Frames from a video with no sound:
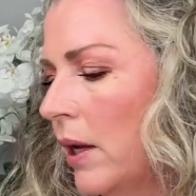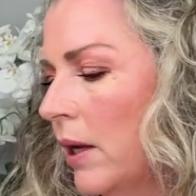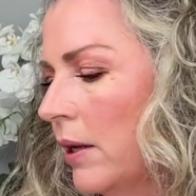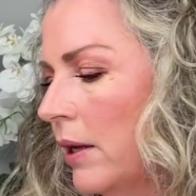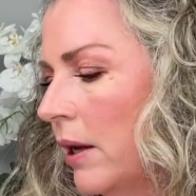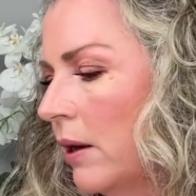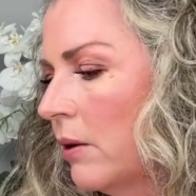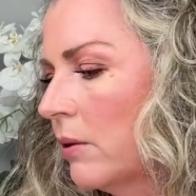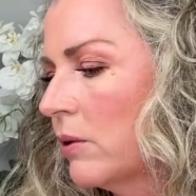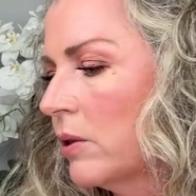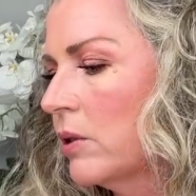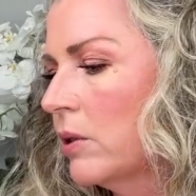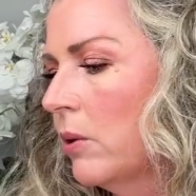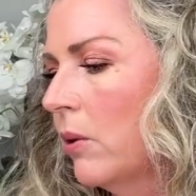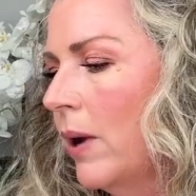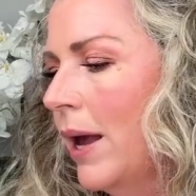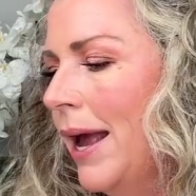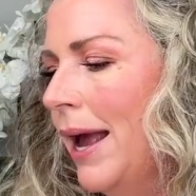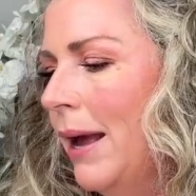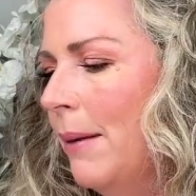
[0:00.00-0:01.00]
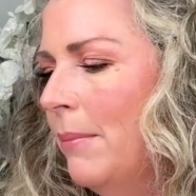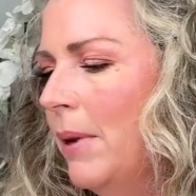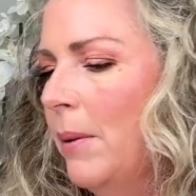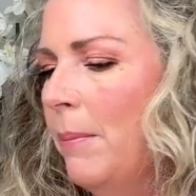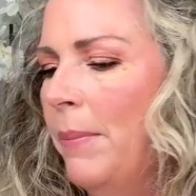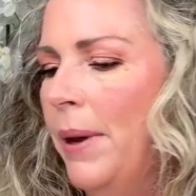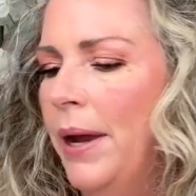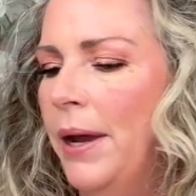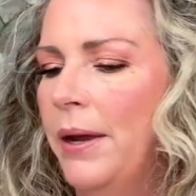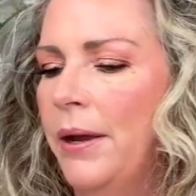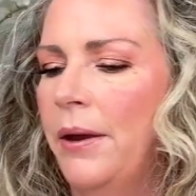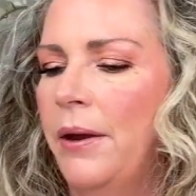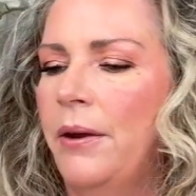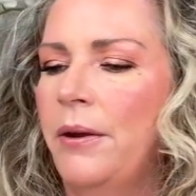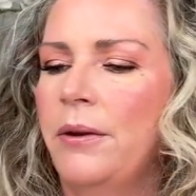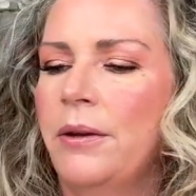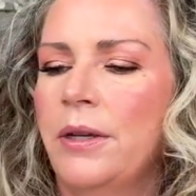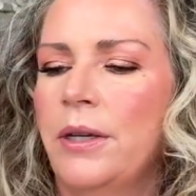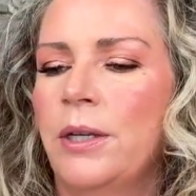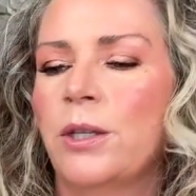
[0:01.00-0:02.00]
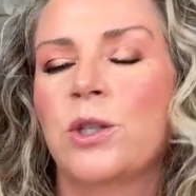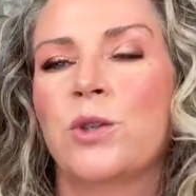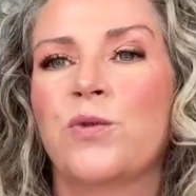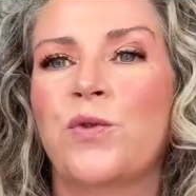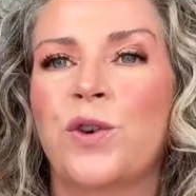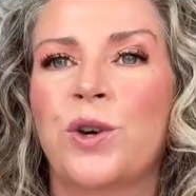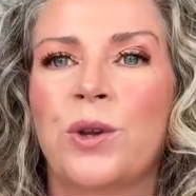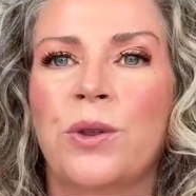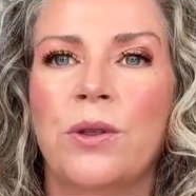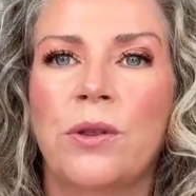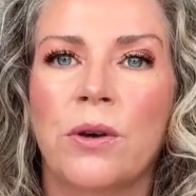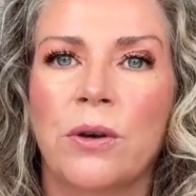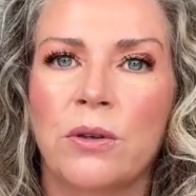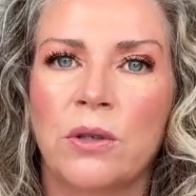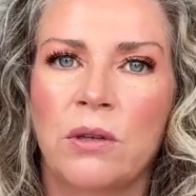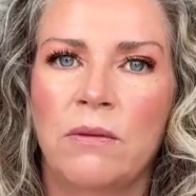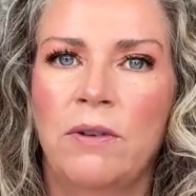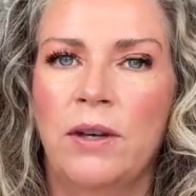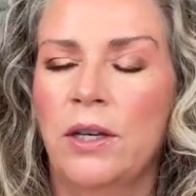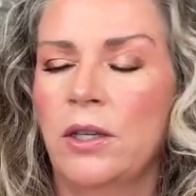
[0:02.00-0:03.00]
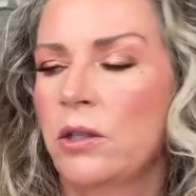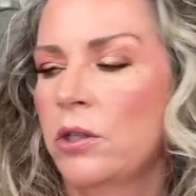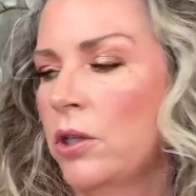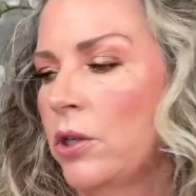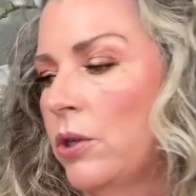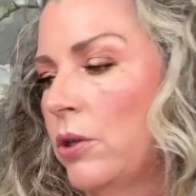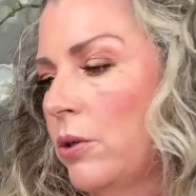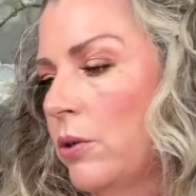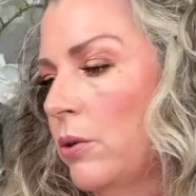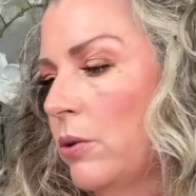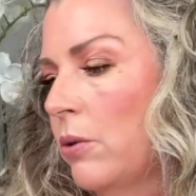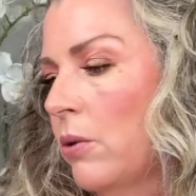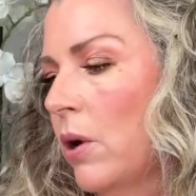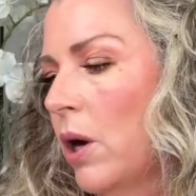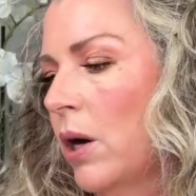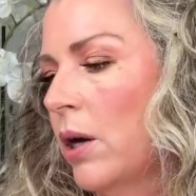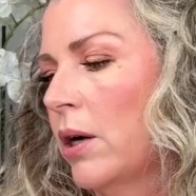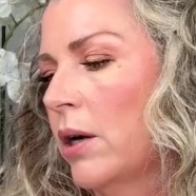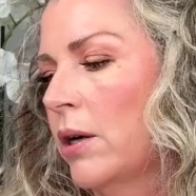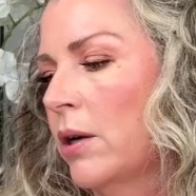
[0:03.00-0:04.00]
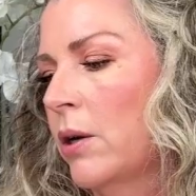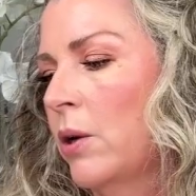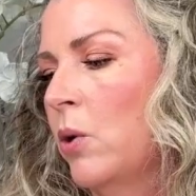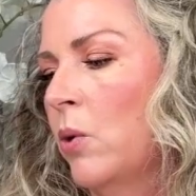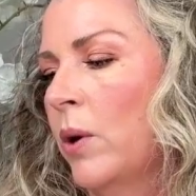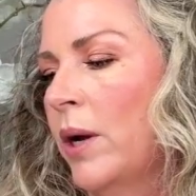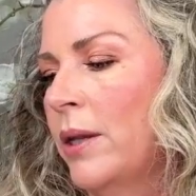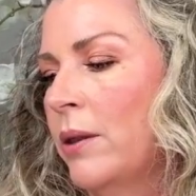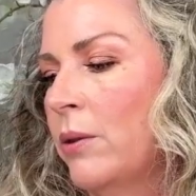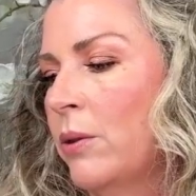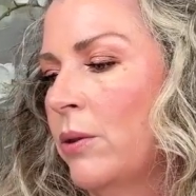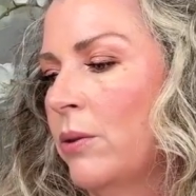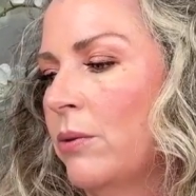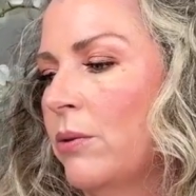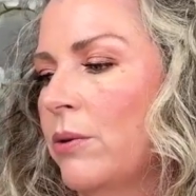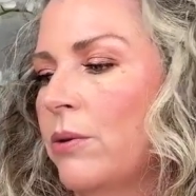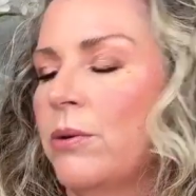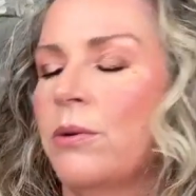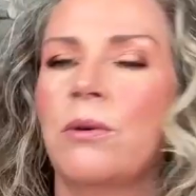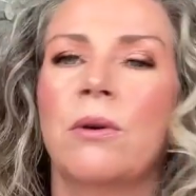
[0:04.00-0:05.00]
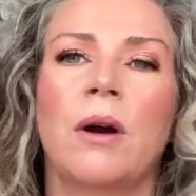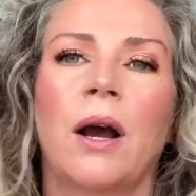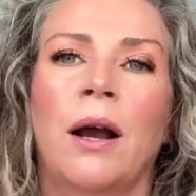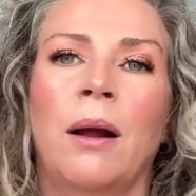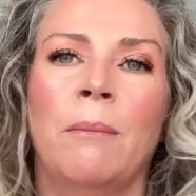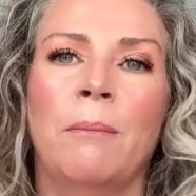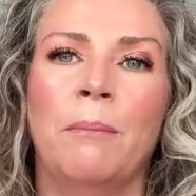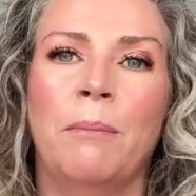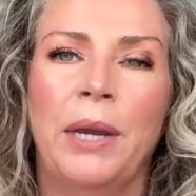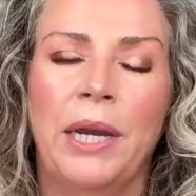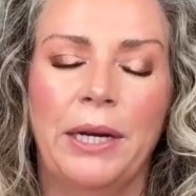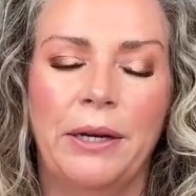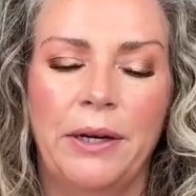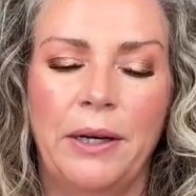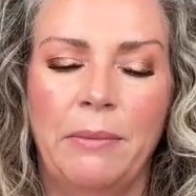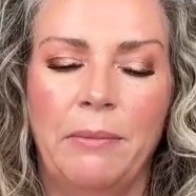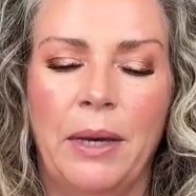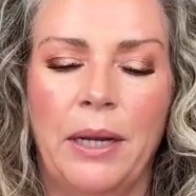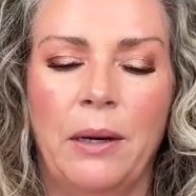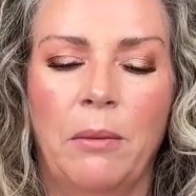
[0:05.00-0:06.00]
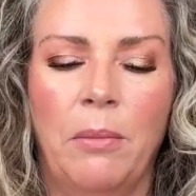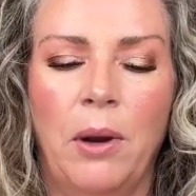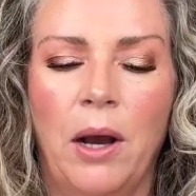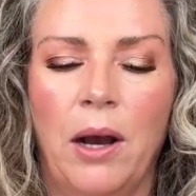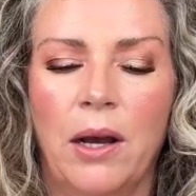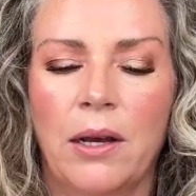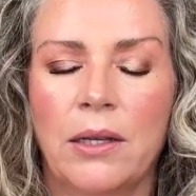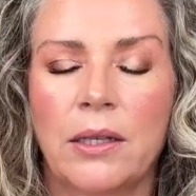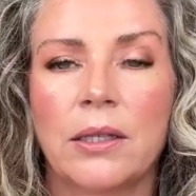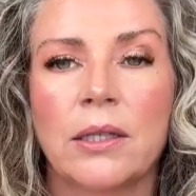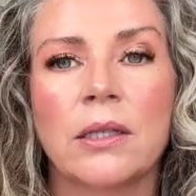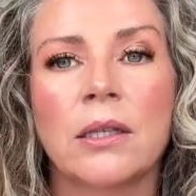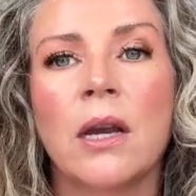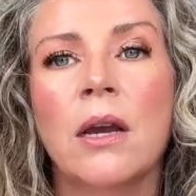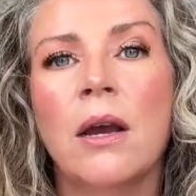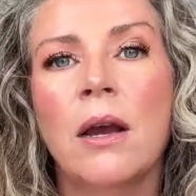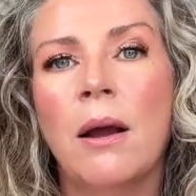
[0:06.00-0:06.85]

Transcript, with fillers: Now, so Emepelle is for those of us who are going through um, perimenopause,